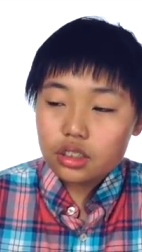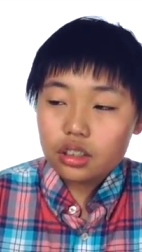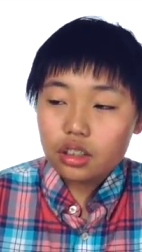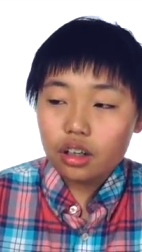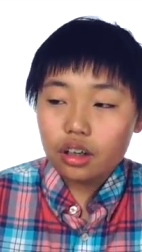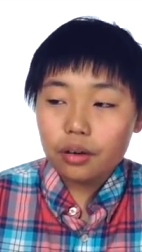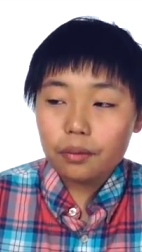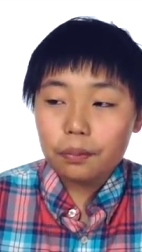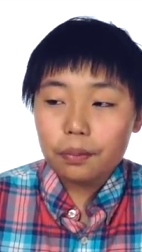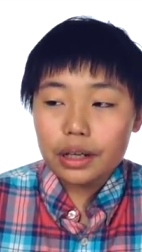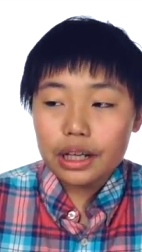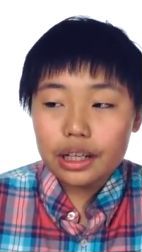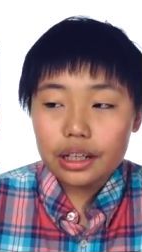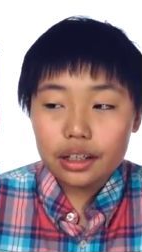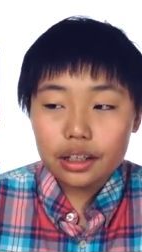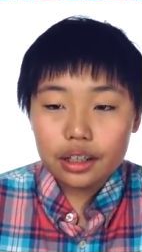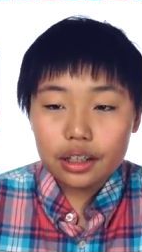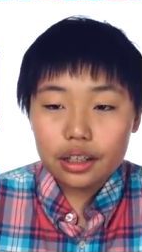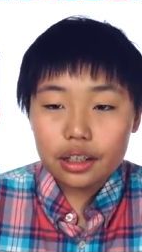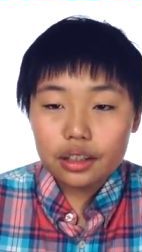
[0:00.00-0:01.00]
Oh,
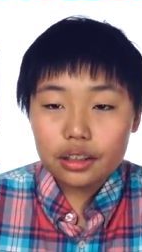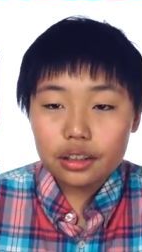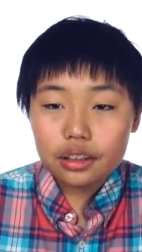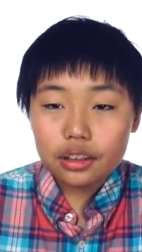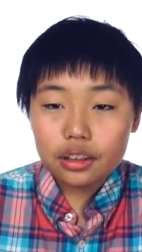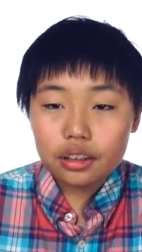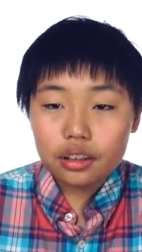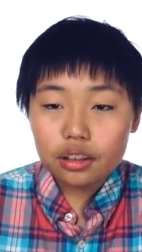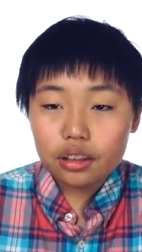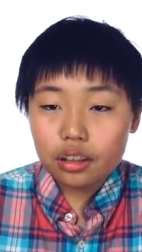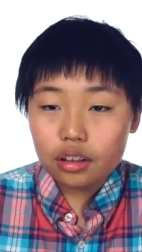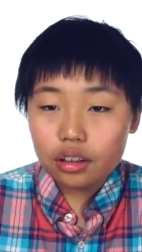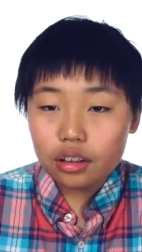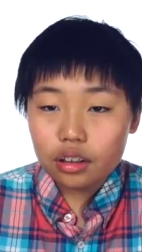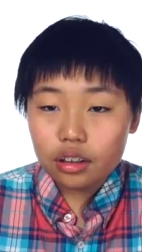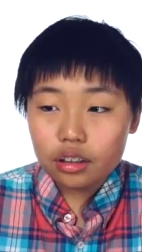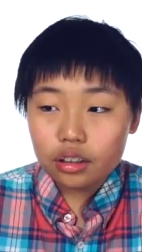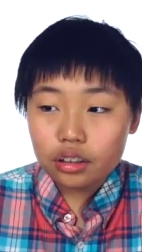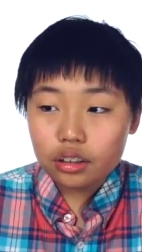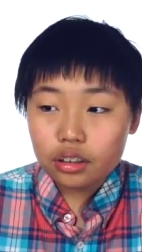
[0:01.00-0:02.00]
Ben
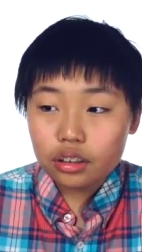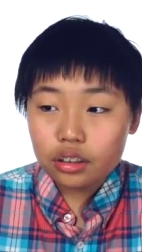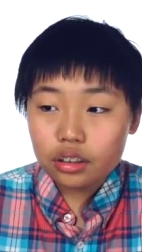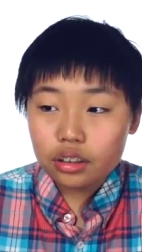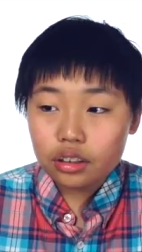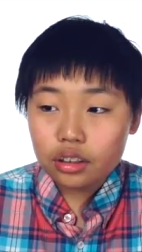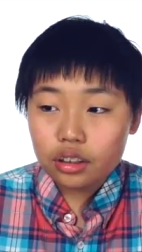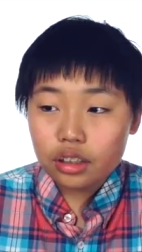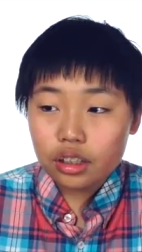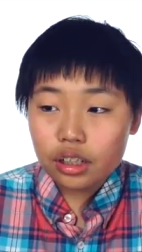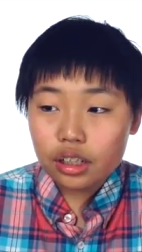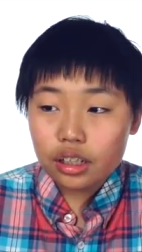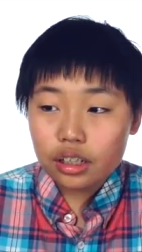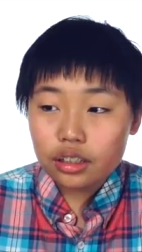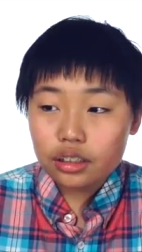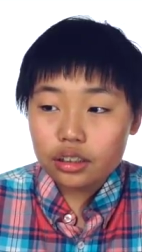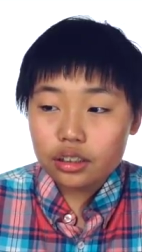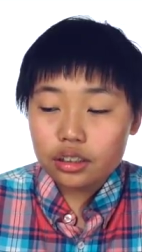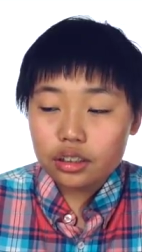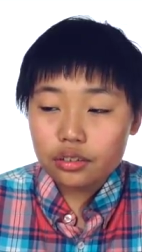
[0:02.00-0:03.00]

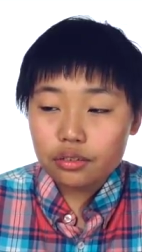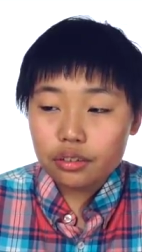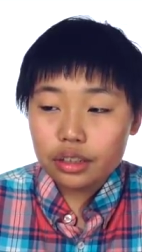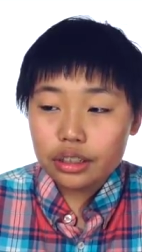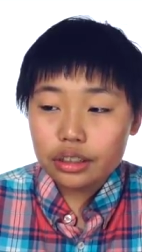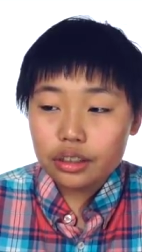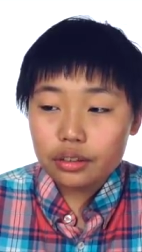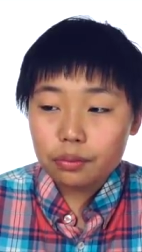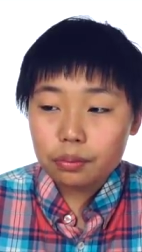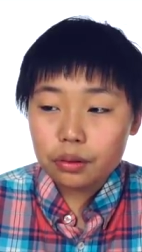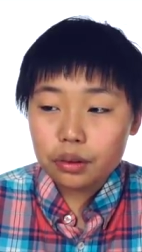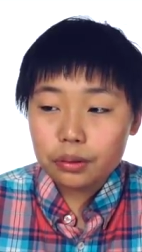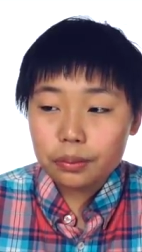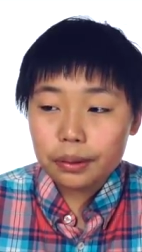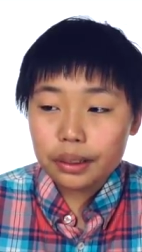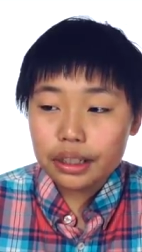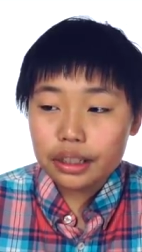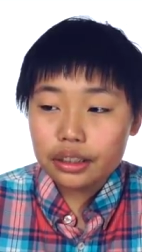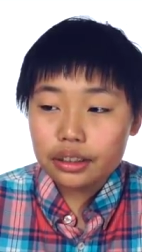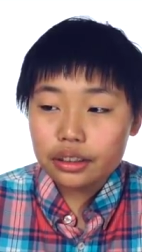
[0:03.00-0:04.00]
gets ready for
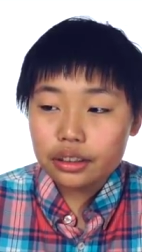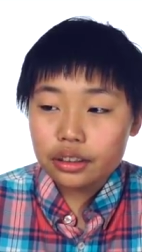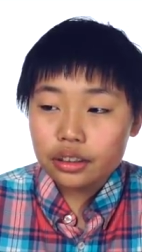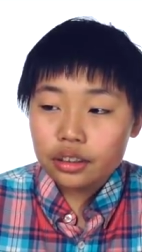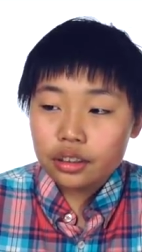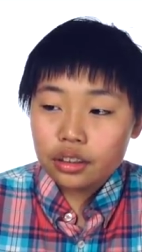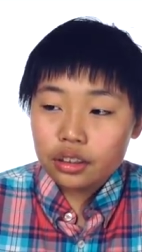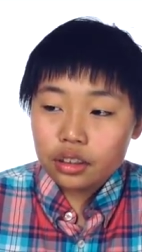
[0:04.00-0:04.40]
bed.